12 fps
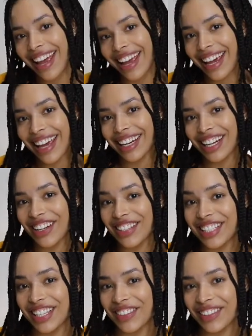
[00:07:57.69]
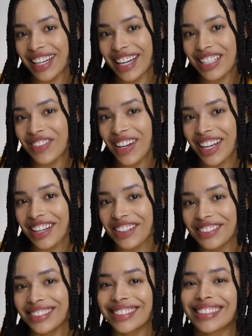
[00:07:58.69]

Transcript: and I'll see you in the next video.